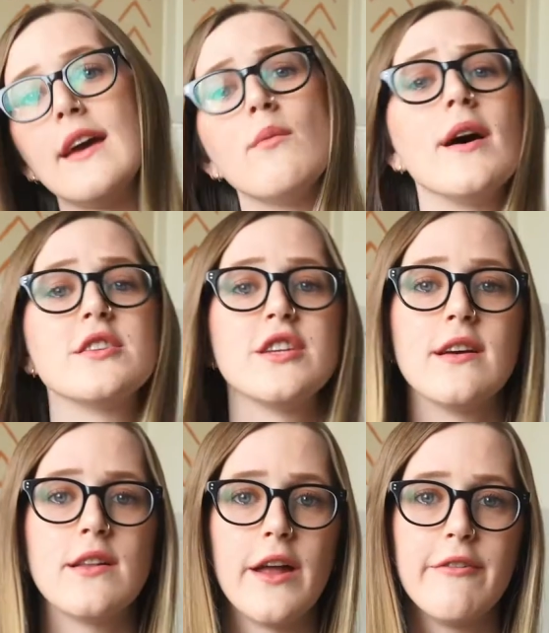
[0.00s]
and
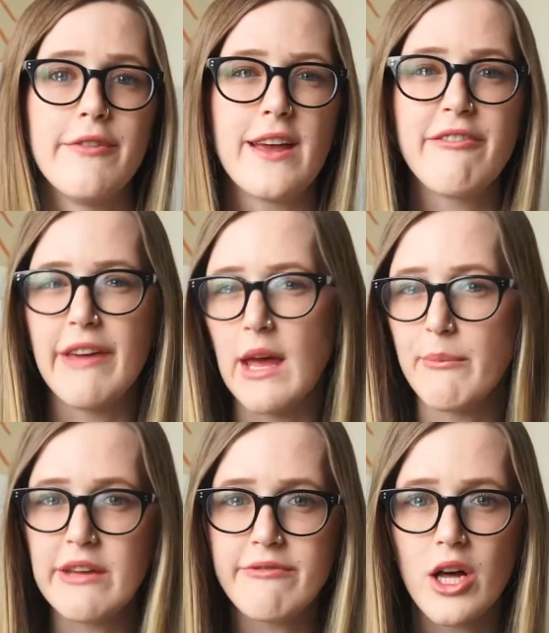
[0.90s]
watching a lot of like
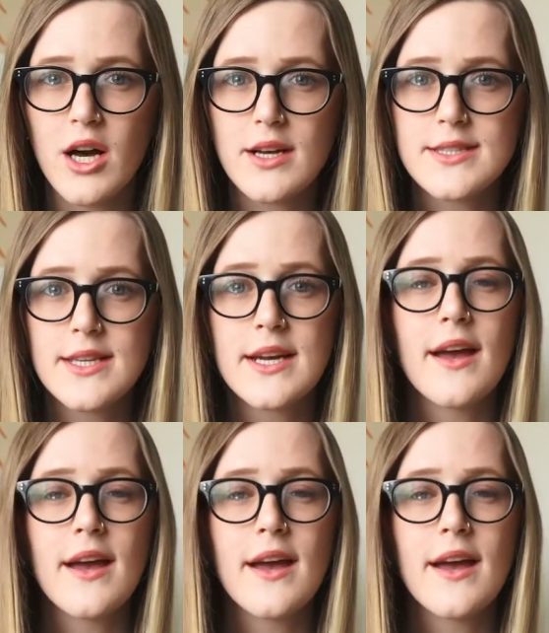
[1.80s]
family vlogs,